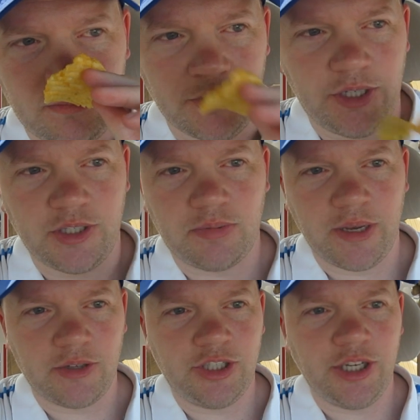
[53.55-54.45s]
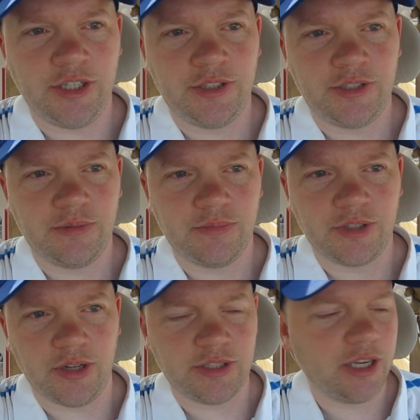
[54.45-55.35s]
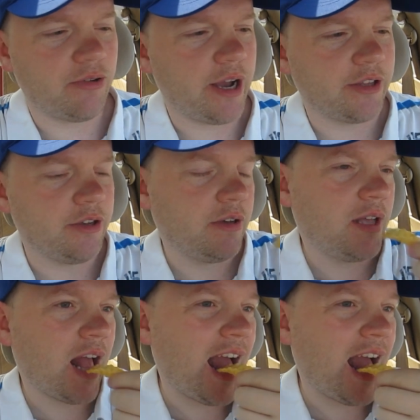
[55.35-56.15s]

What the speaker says: You can smell cheese, so let's get right to it.